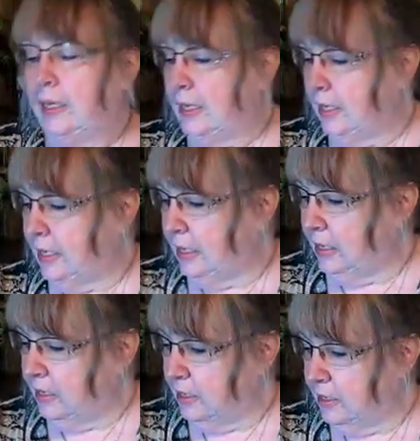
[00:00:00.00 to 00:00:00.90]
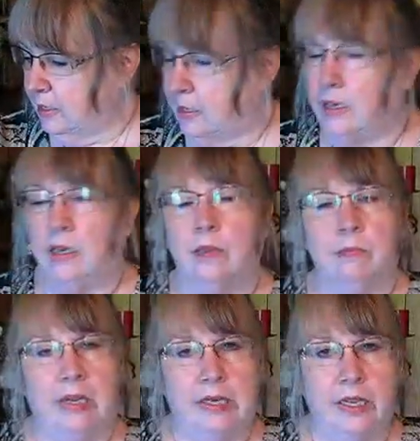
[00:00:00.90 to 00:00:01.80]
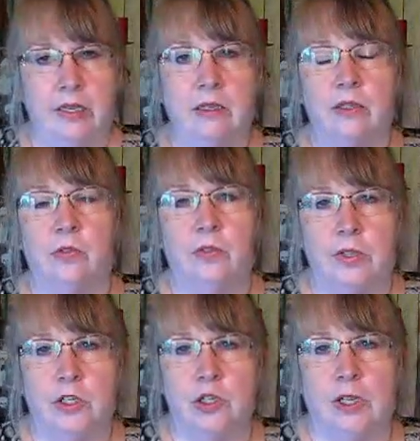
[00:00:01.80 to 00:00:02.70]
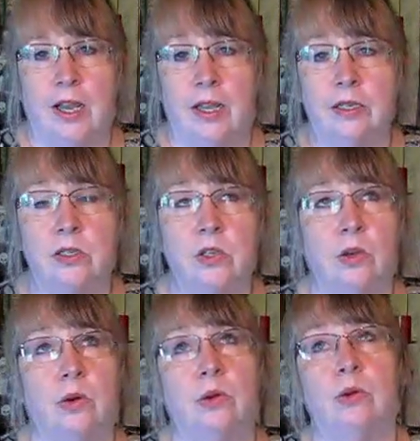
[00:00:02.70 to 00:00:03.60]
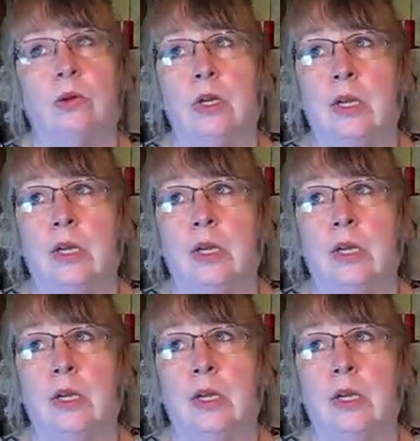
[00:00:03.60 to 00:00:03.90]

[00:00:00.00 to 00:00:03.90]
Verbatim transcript: It is Monday, the 5th of July, so